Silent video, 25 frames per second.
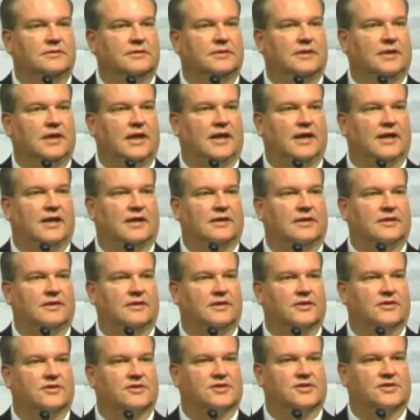
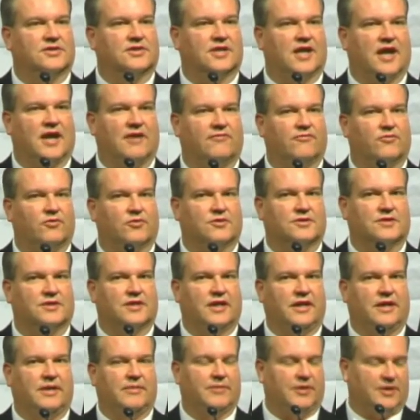There's a Skyforce
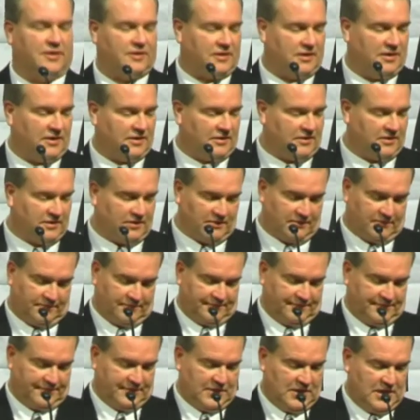game, I think, that
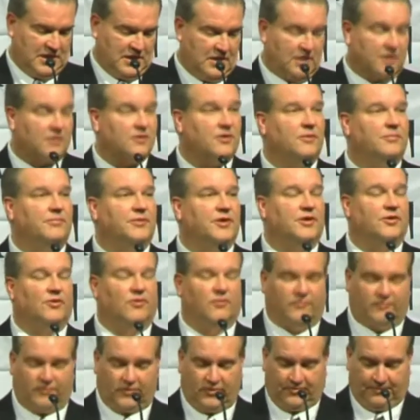could be
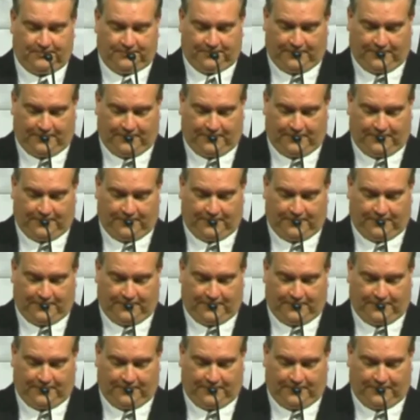over.